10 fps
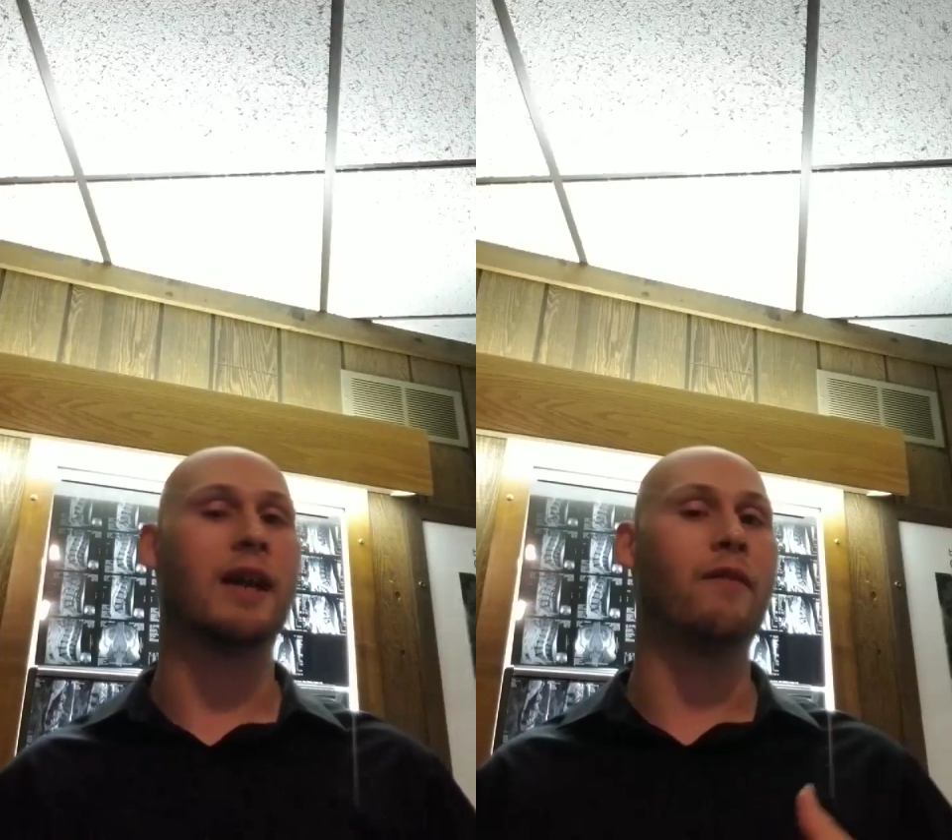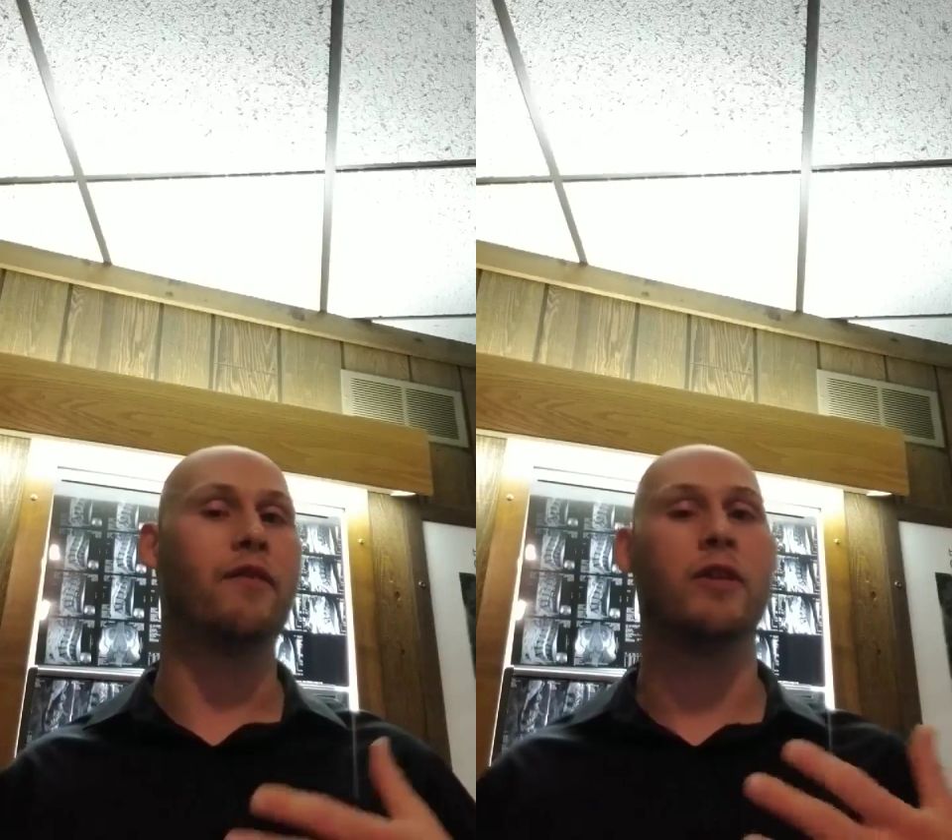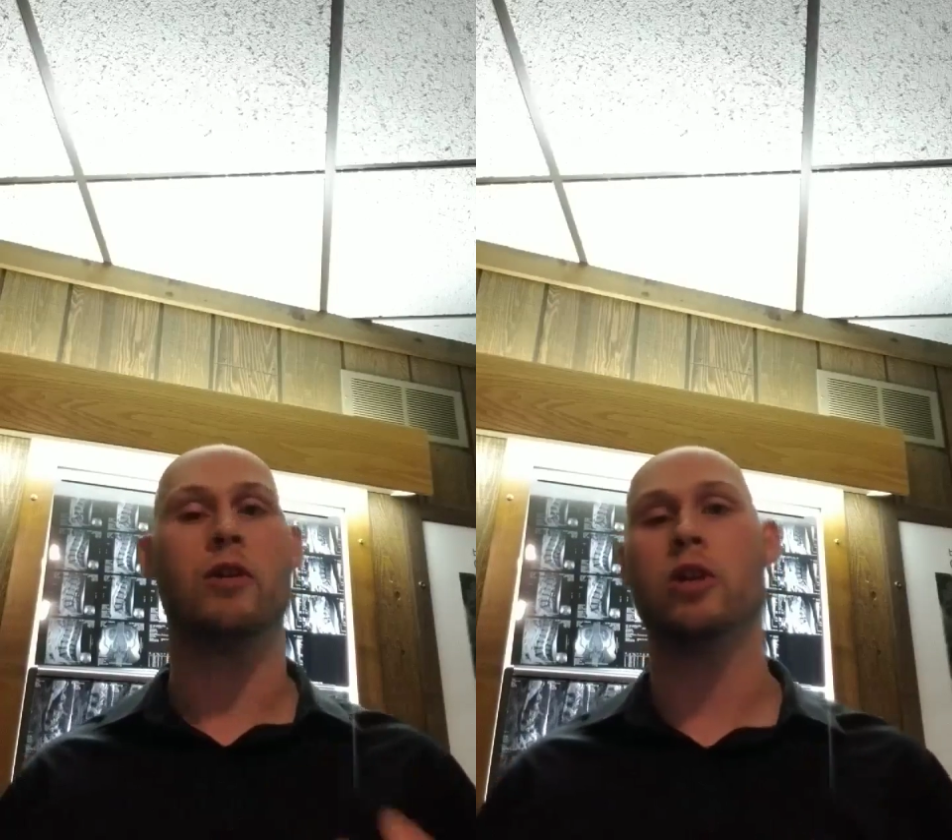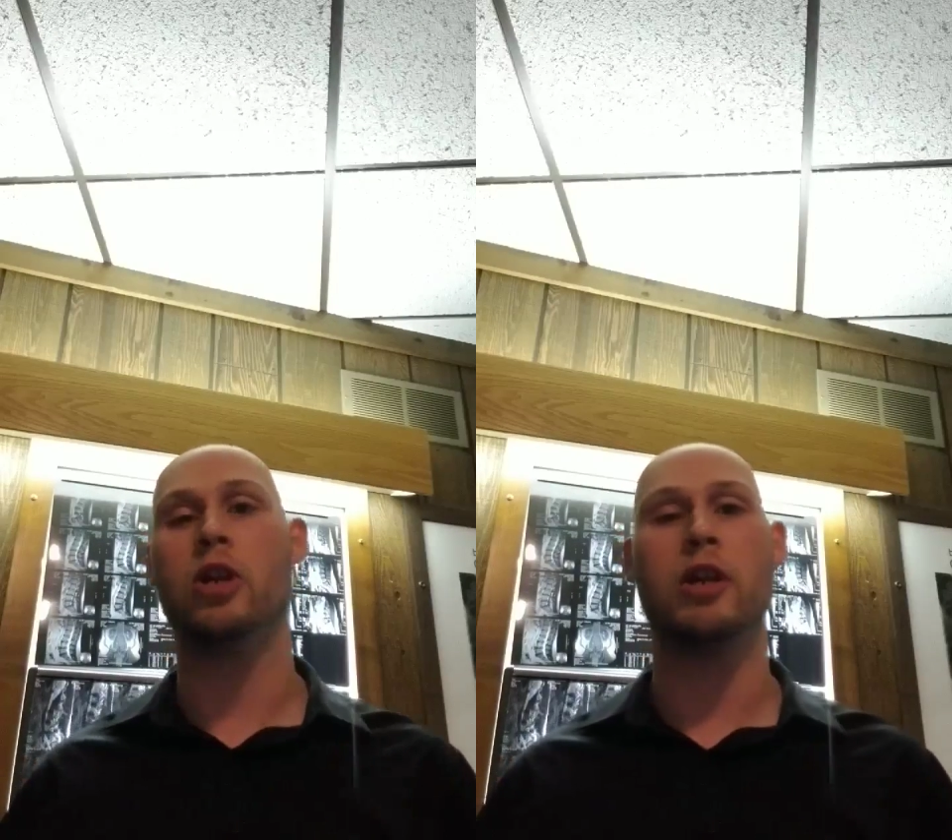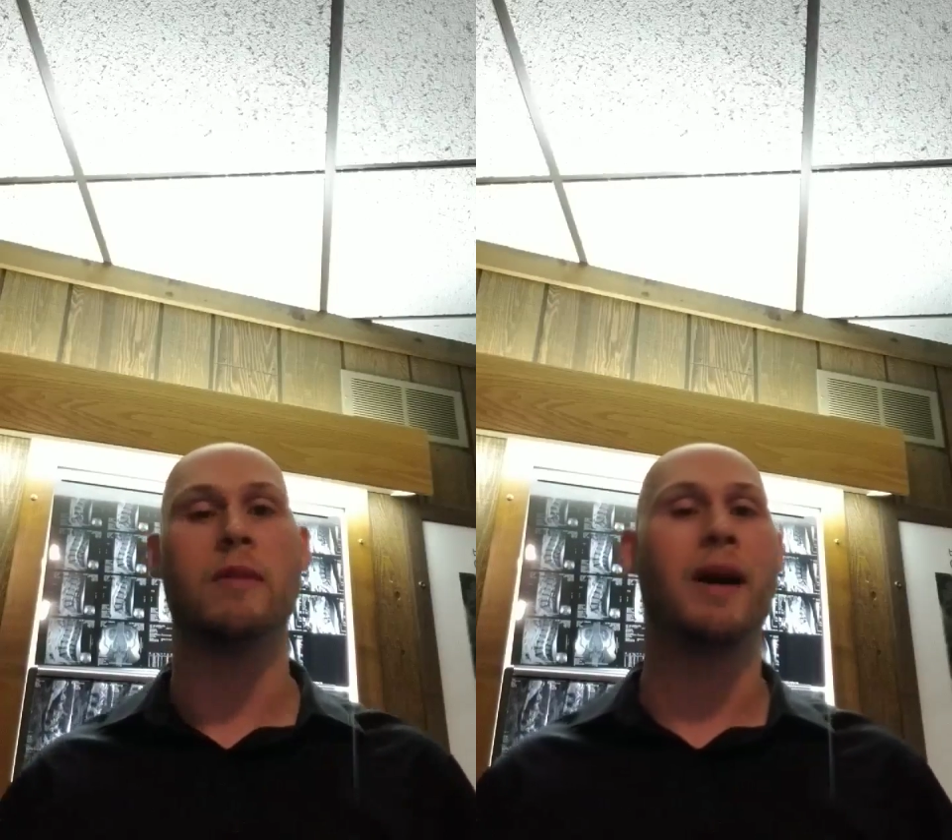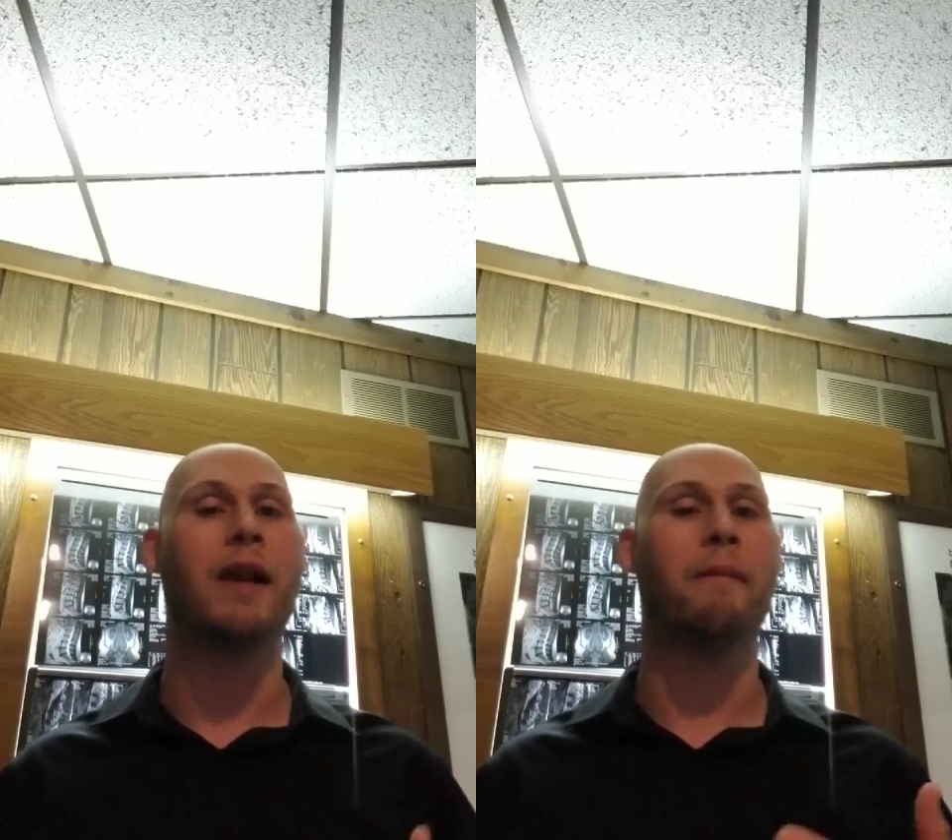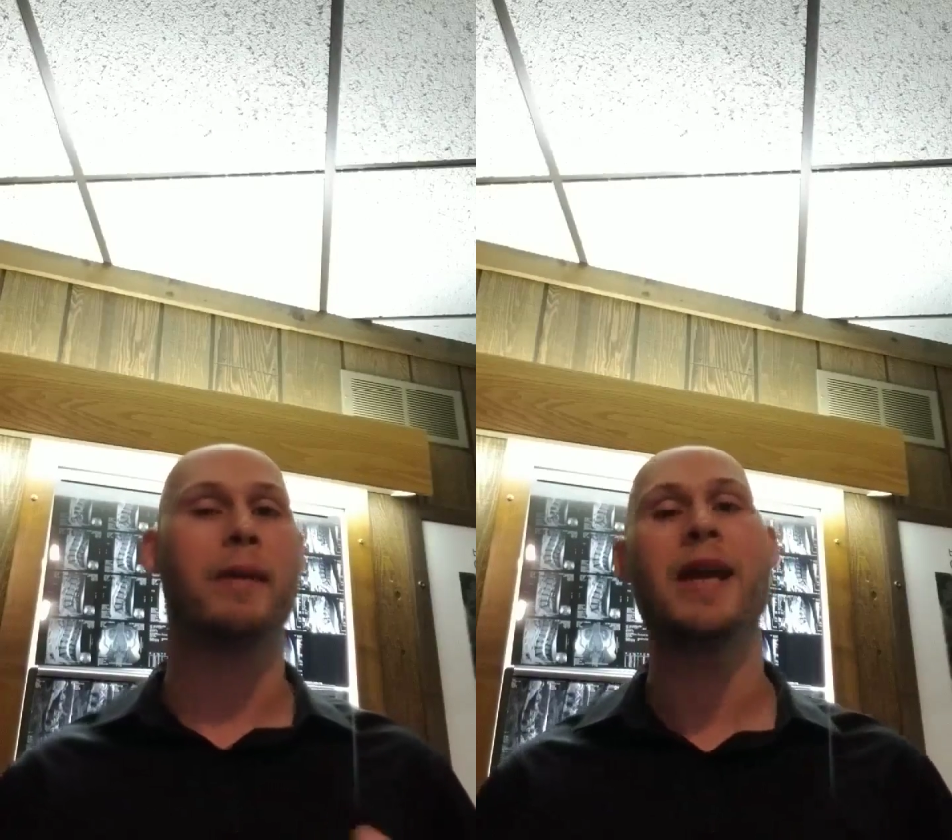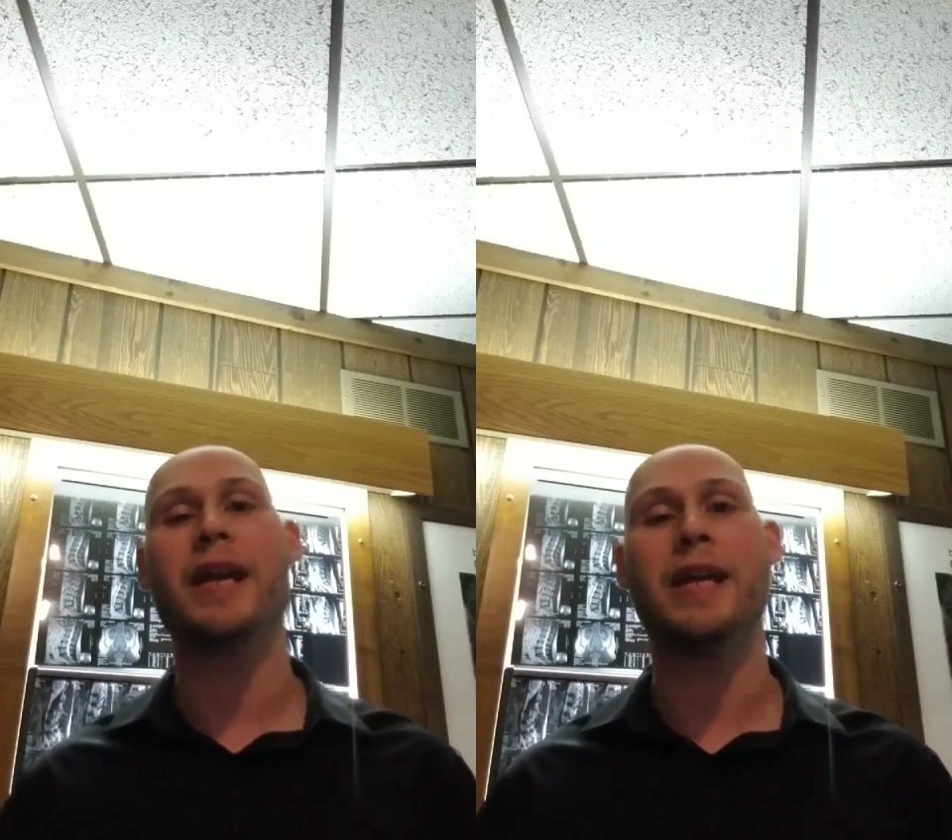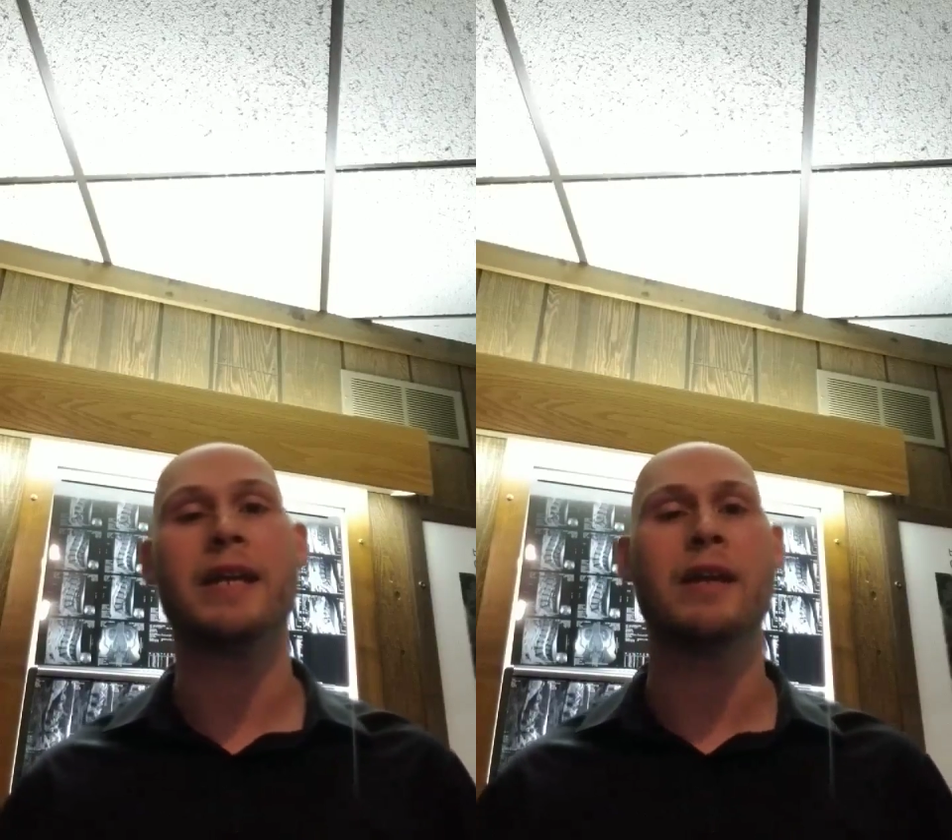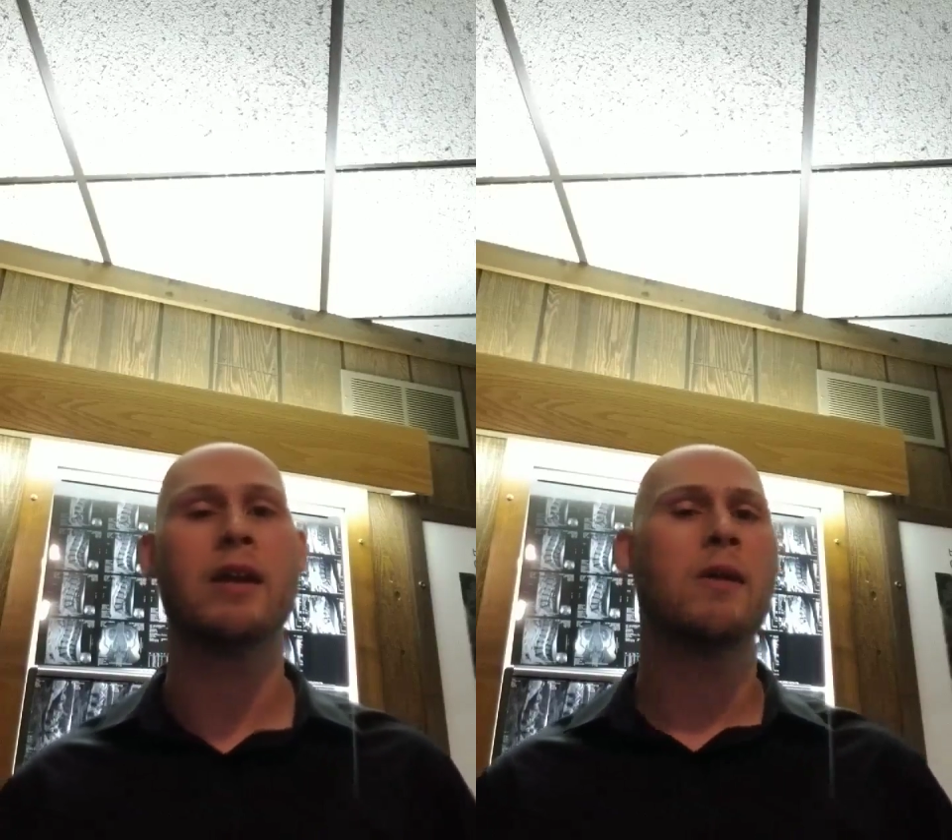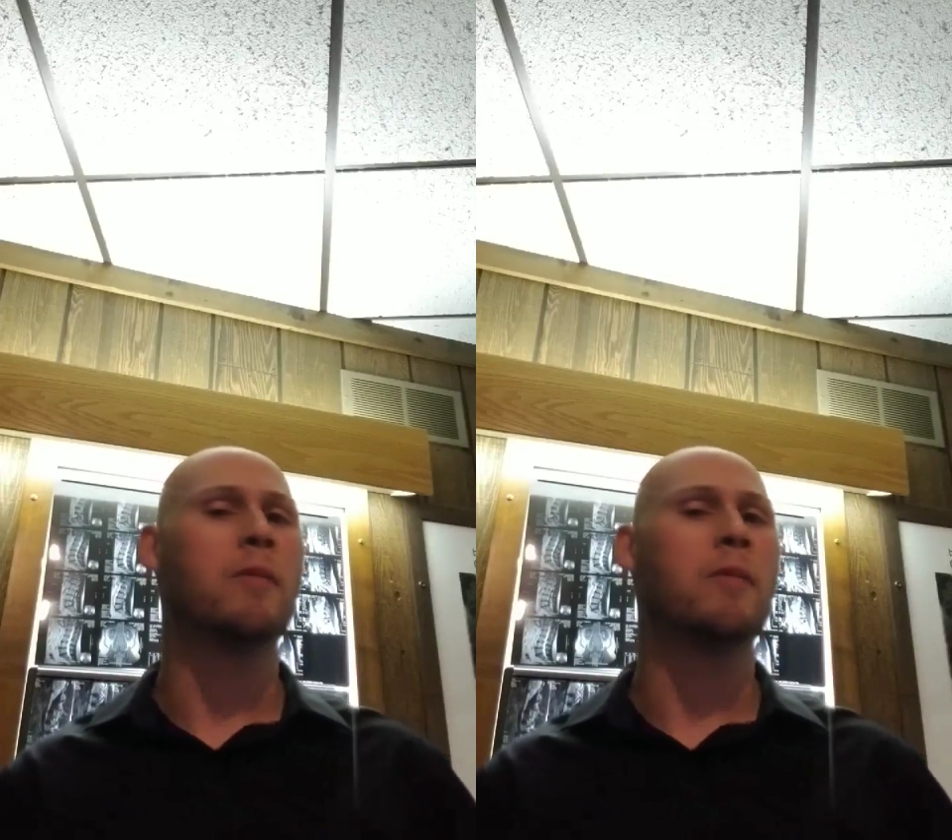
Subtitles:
I feel good, I'm out of pain,